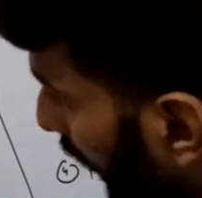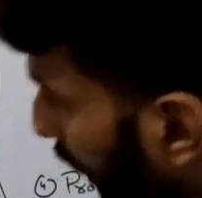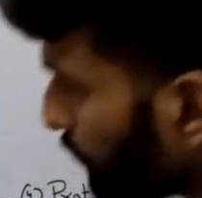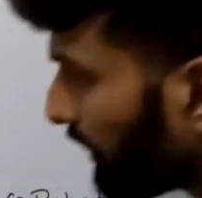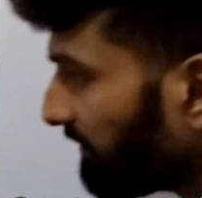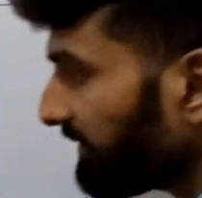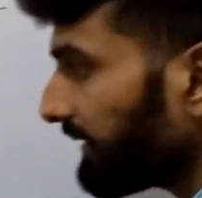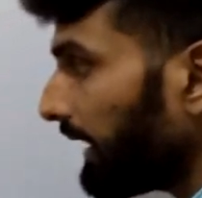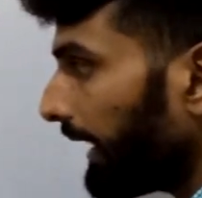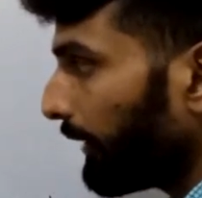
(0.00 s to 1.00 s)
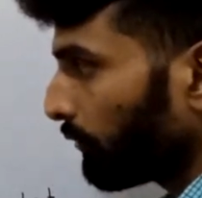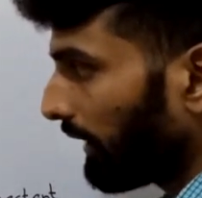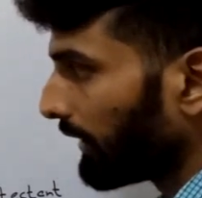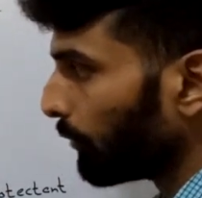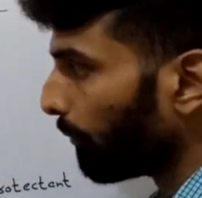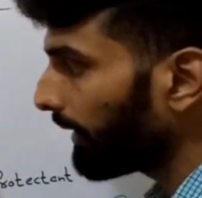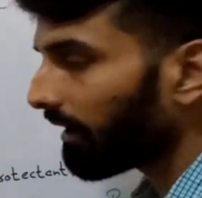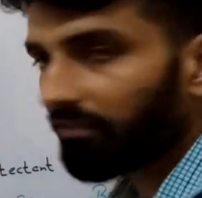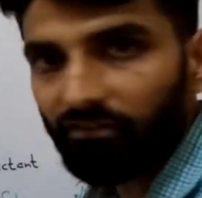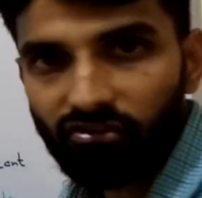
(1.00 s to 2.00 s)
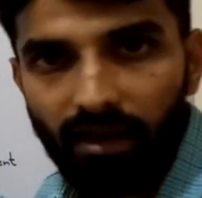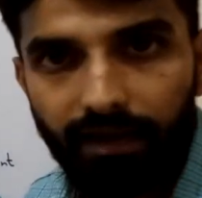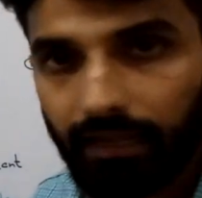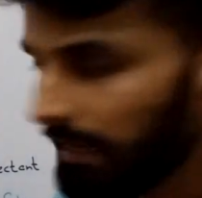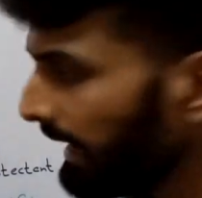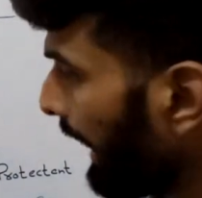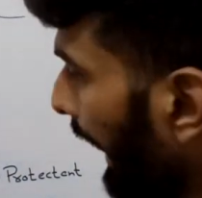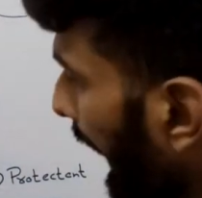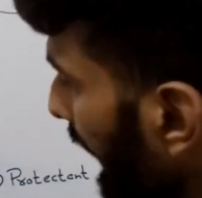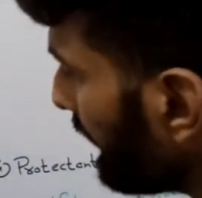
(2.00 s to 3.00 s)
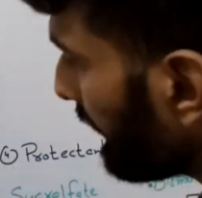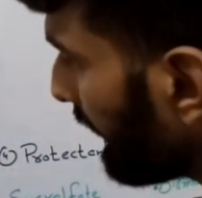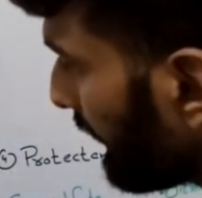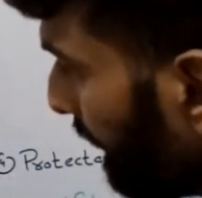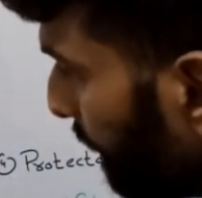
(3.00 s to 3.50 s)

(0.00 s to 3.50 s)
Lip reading: out of the cell into the lumen of the GIT and taking